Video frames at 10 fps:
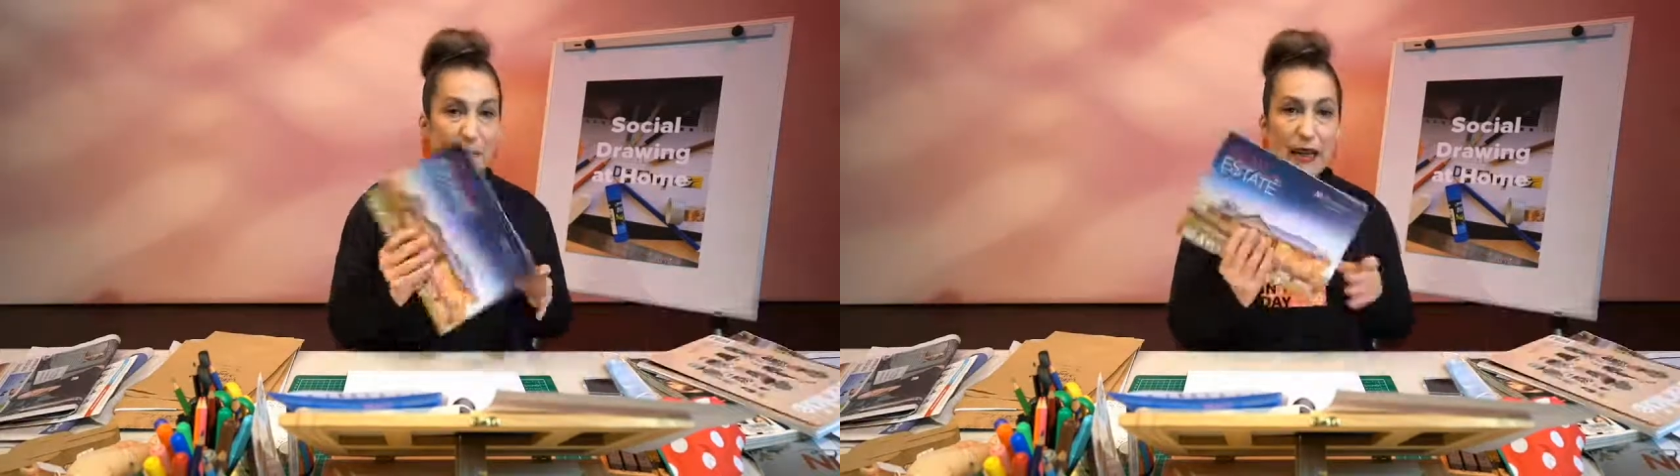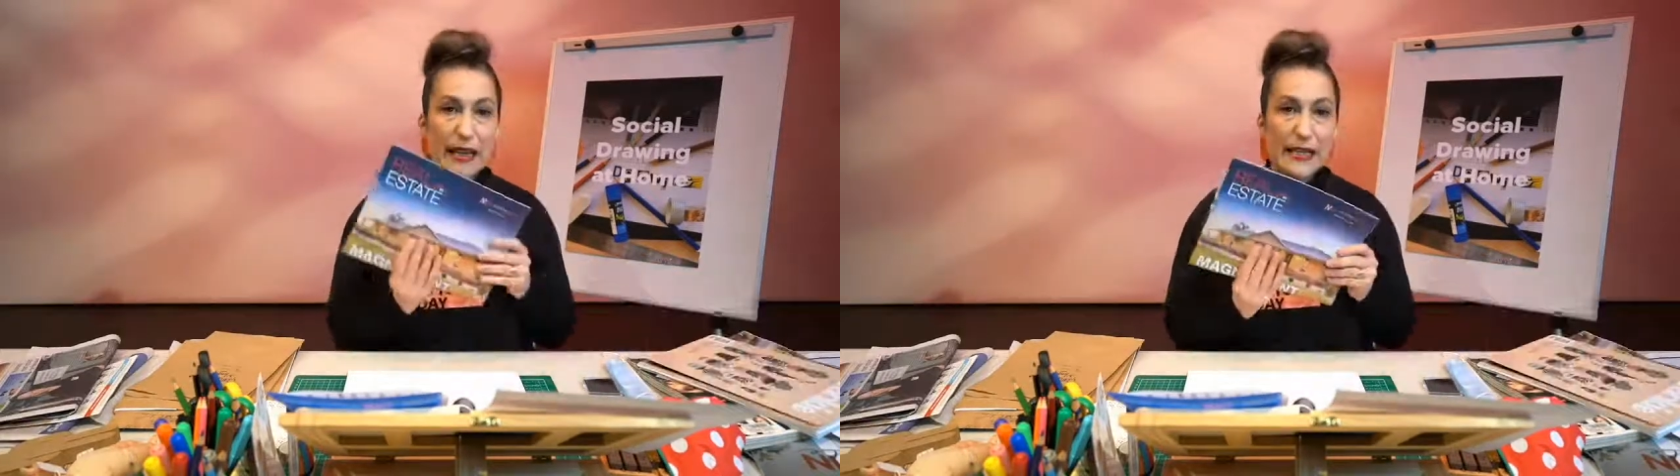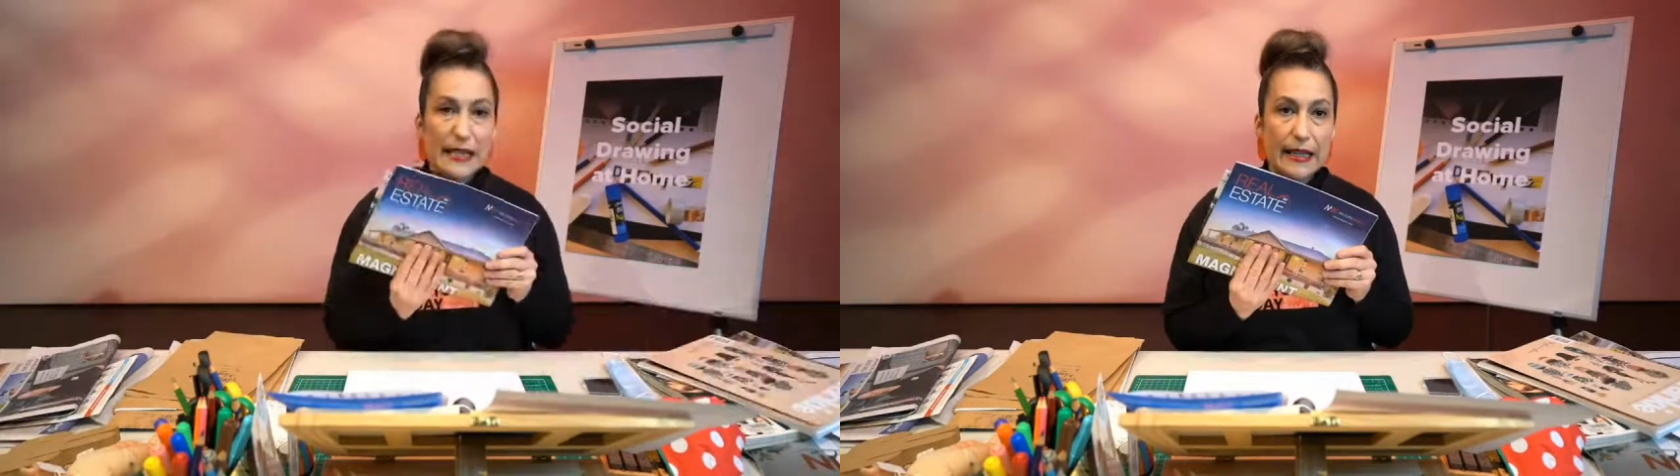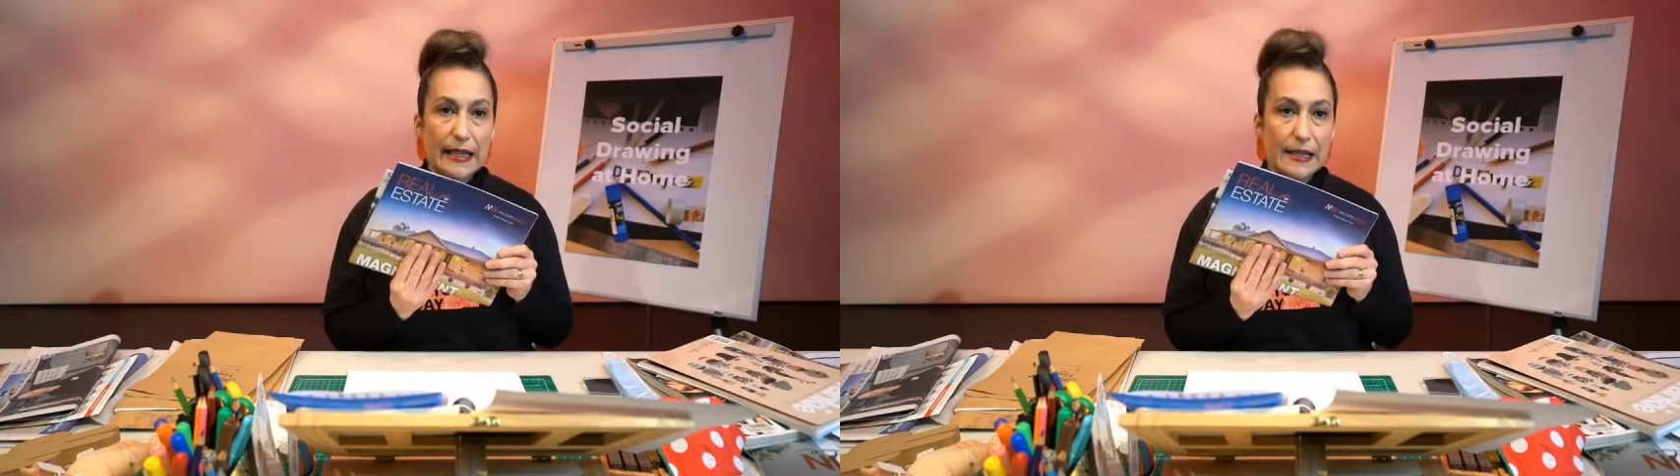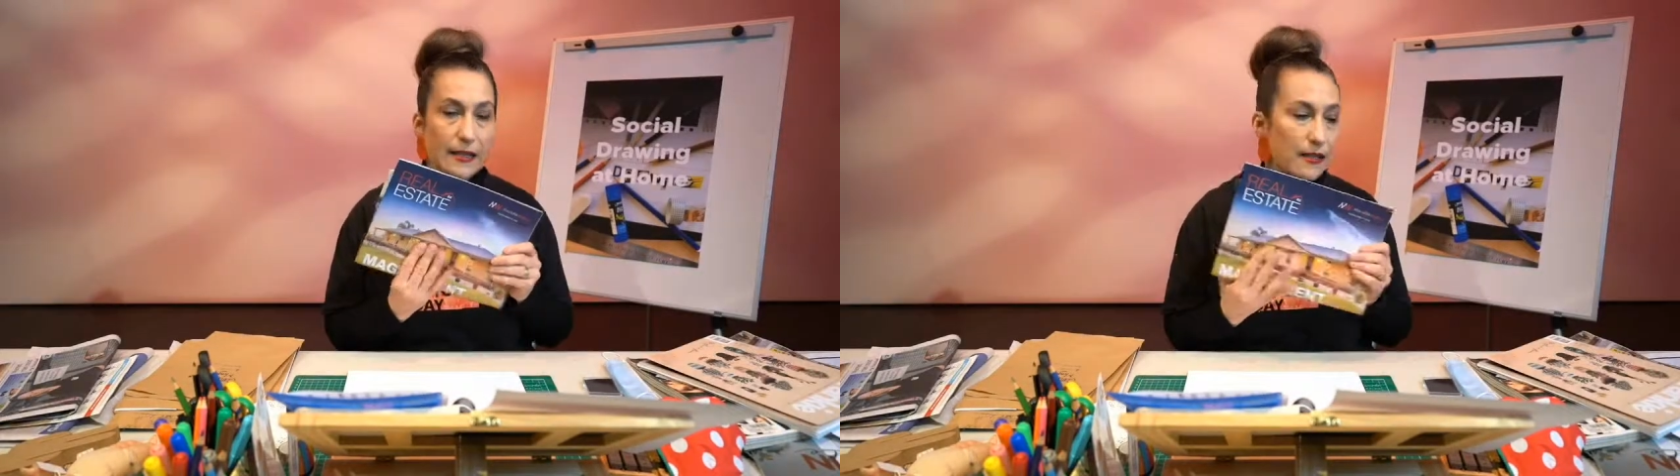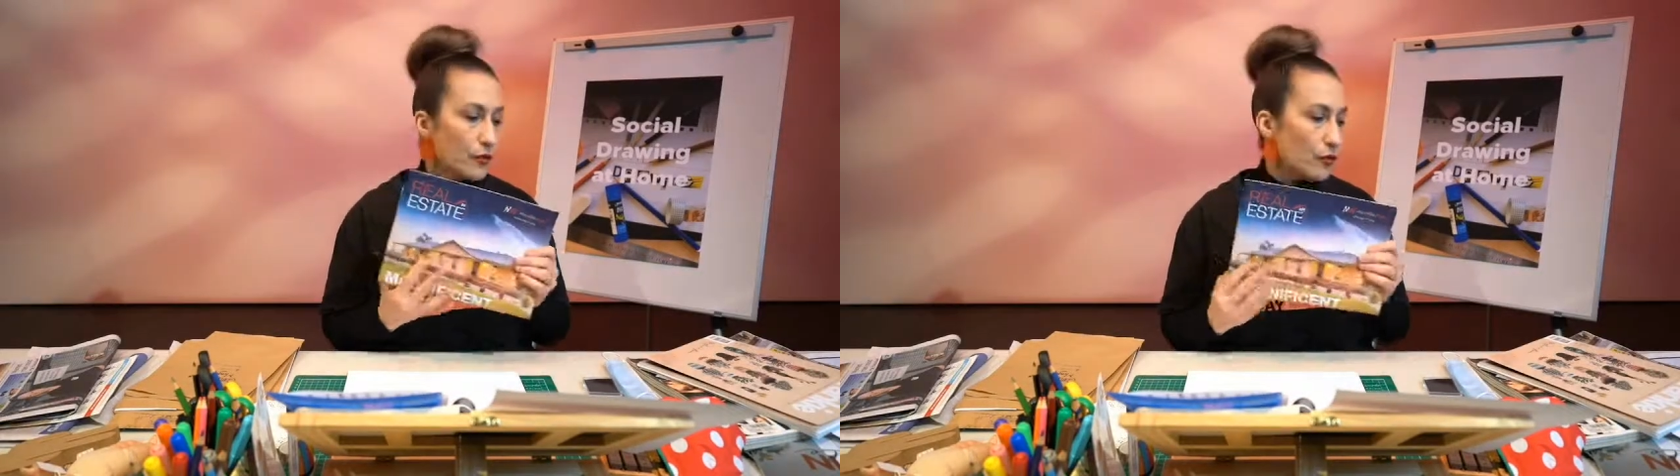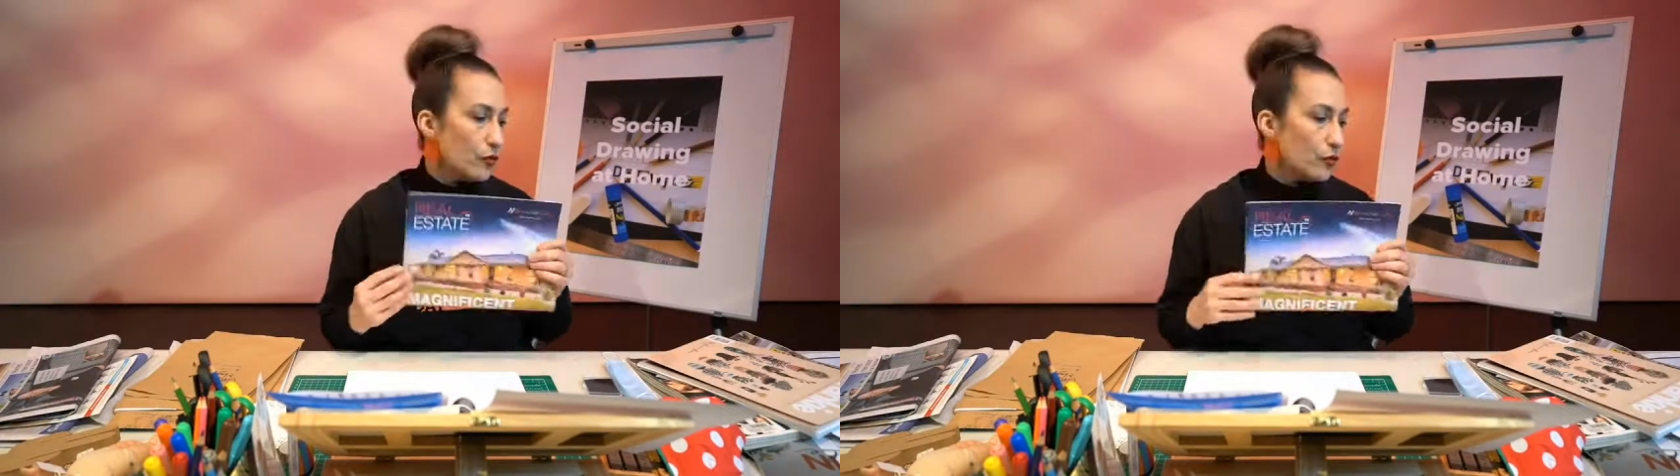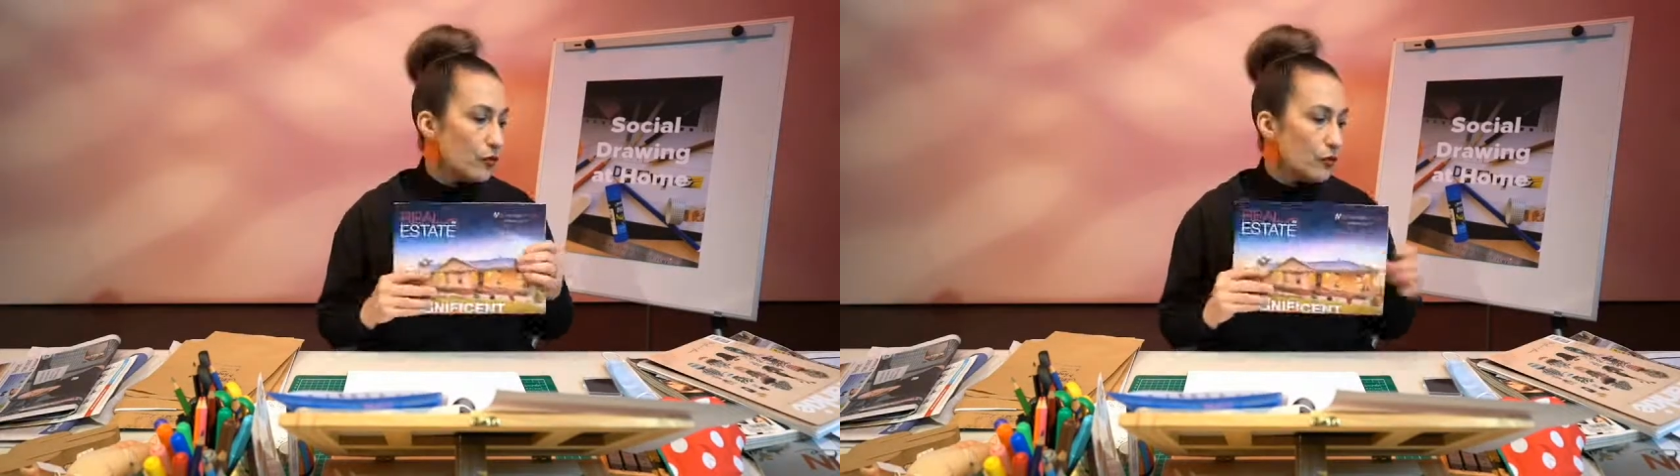magazines
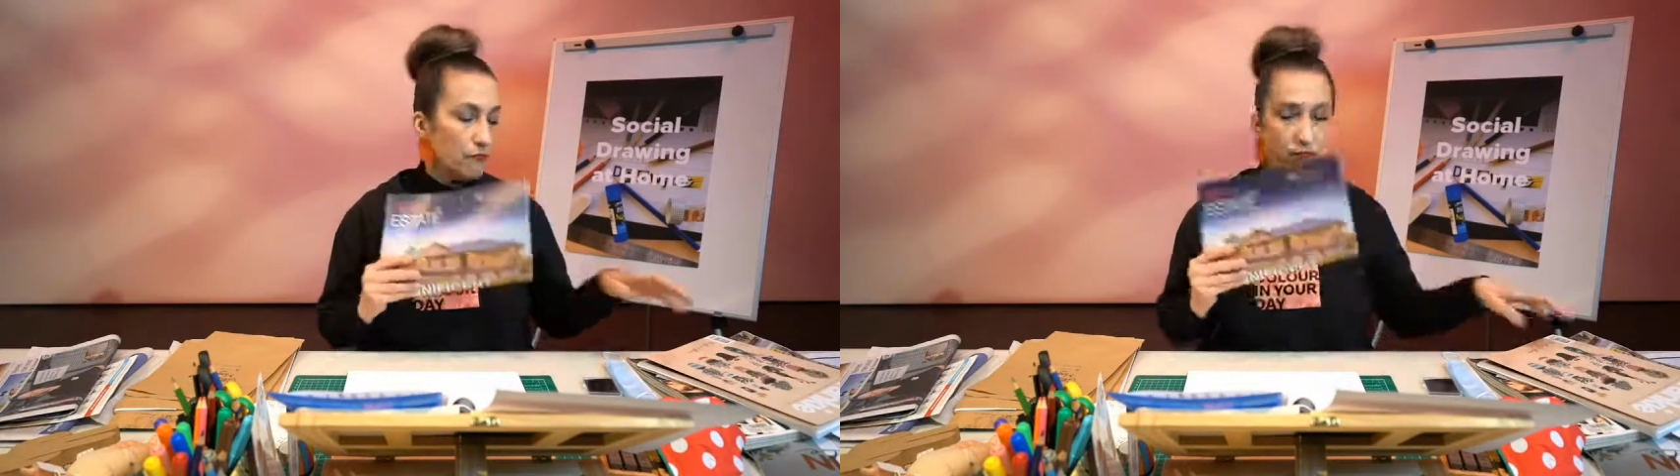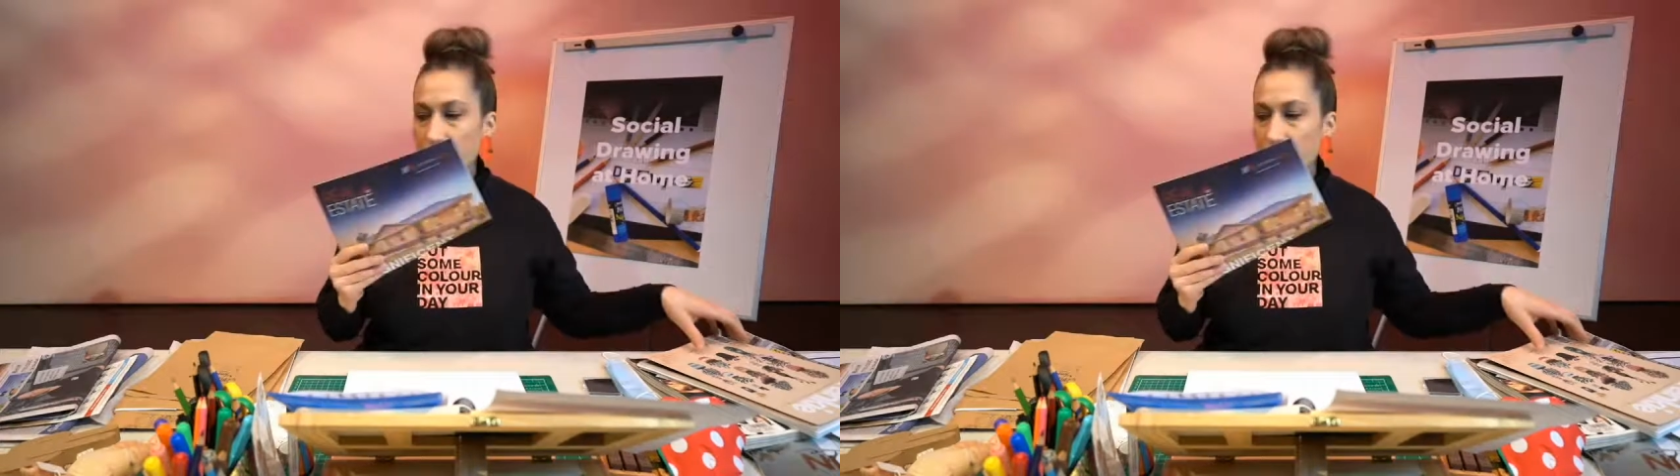or